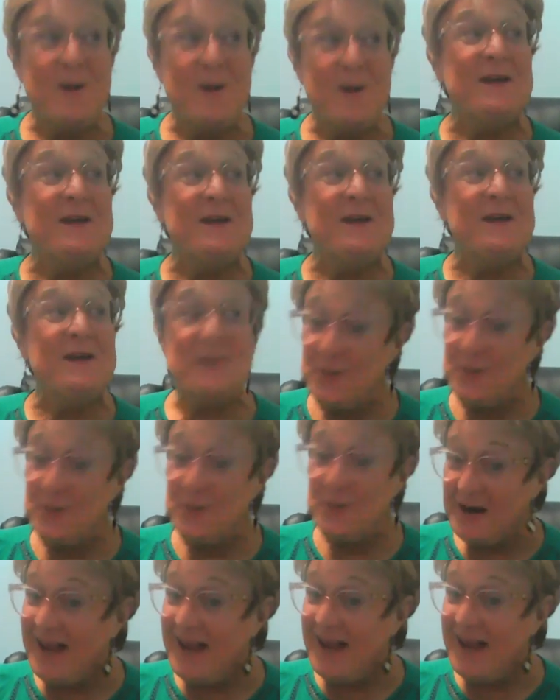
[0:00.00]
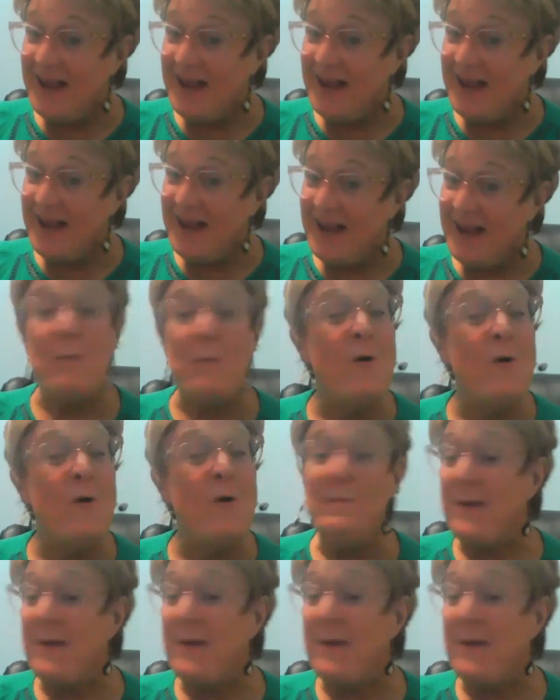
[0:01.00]
don't push it.
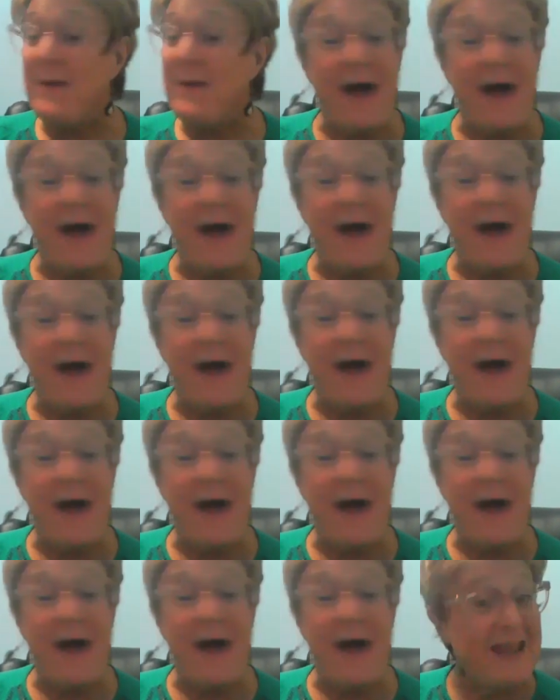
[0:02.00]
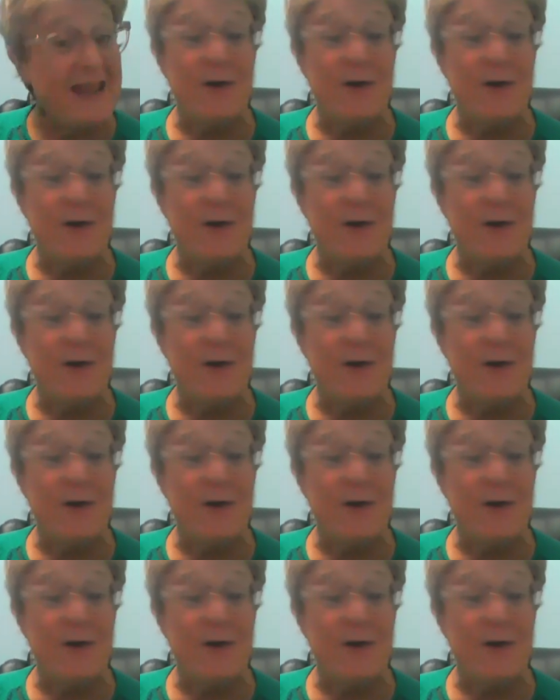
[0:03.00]
Go slow.